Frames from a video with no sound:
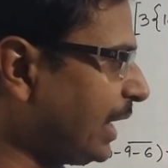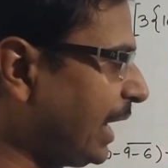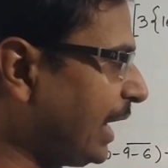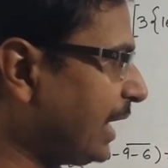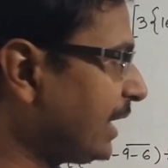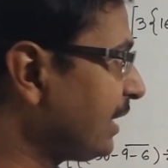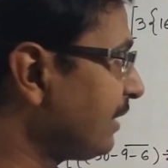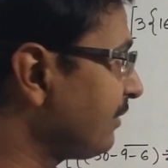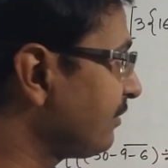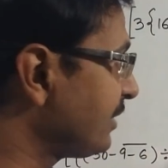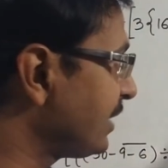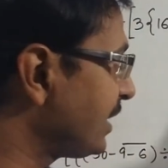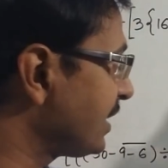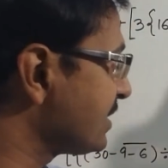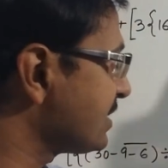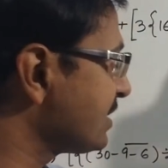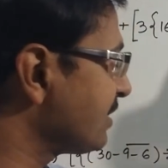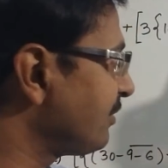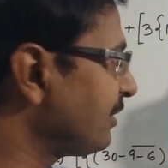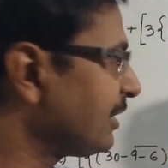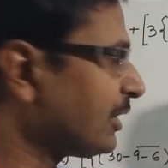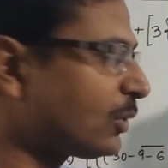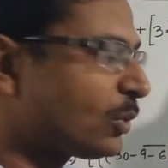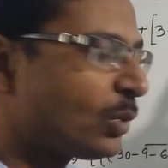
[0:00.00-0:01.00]
And if there
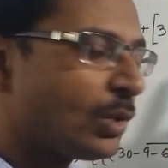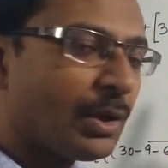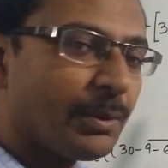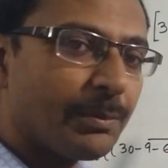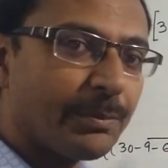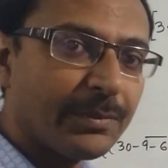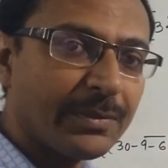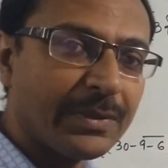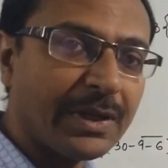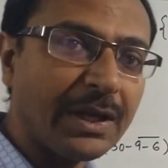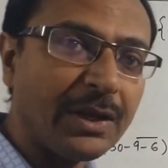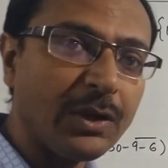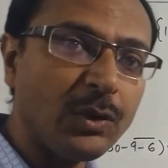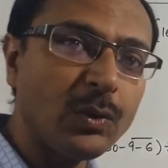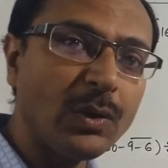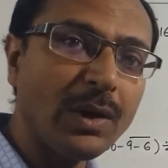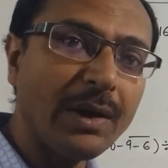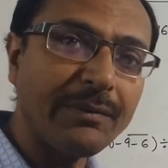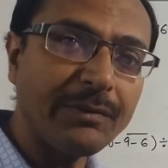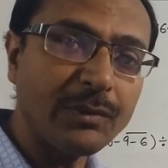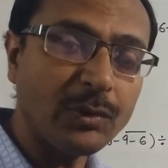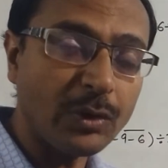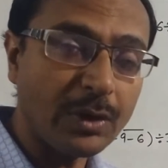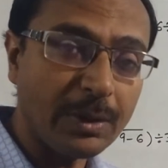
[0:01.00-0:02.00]
is a vinculum, then you
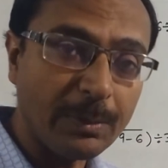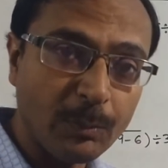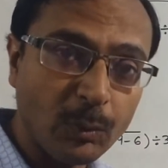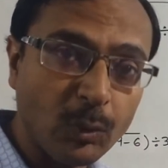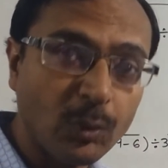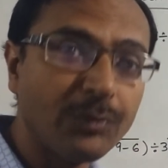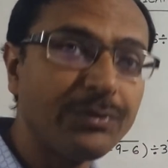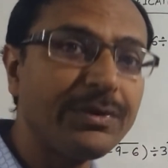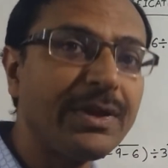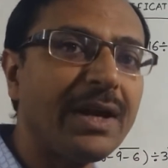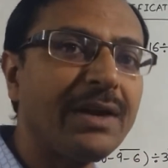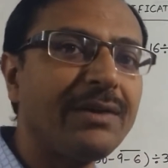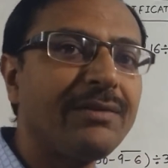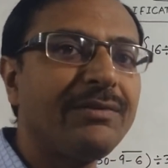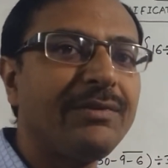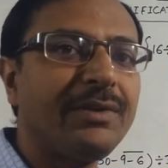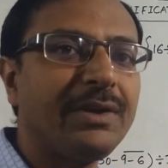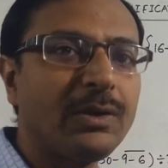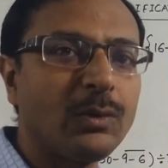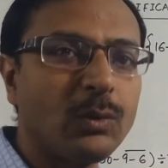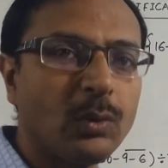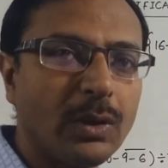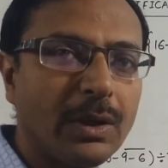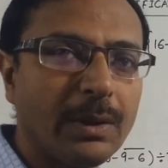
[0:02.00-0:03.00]
have to remove that
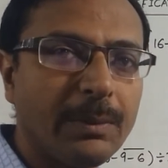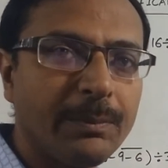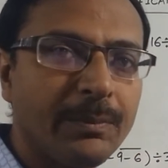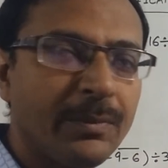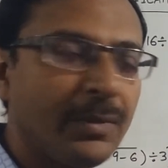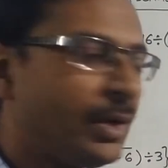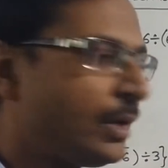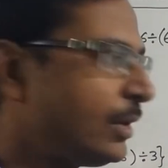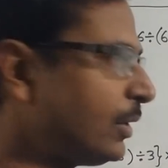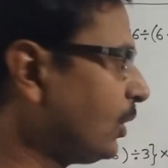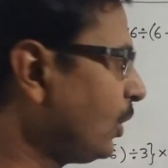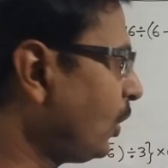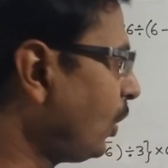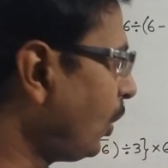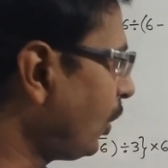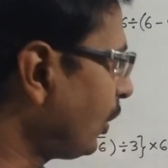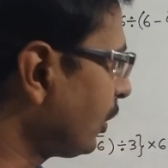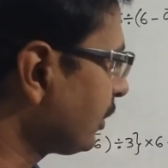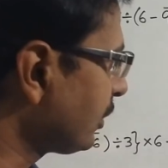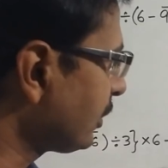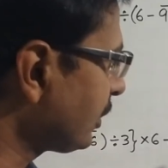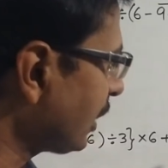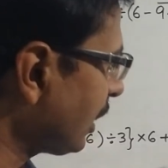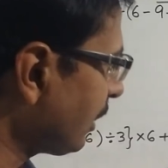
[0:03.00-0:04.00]
vinculum
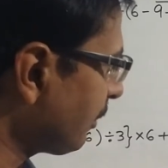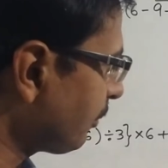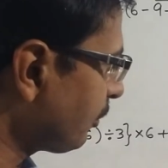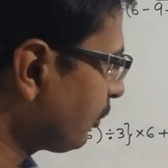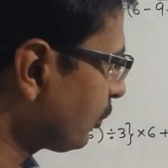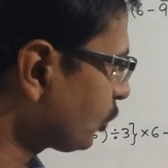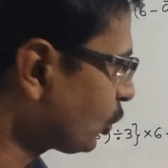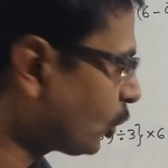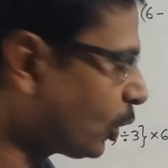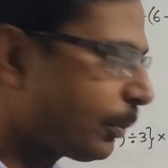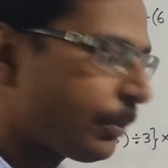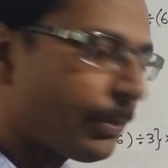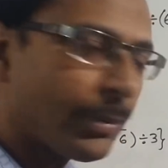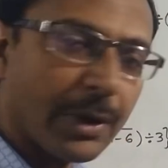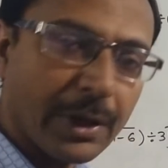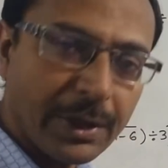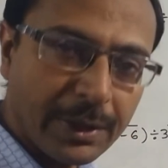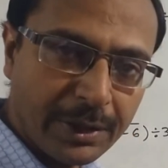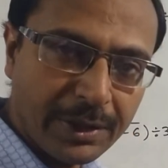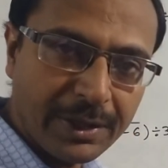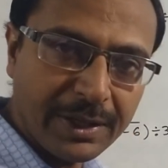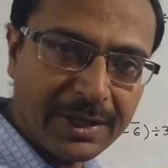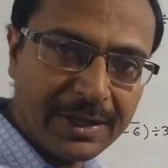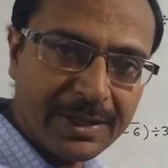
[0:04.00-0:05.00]
on top
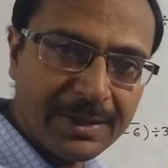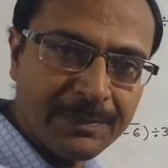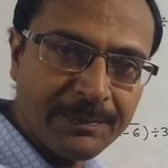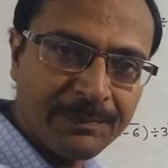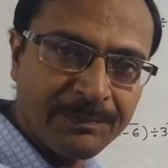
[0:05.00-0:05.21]
priority.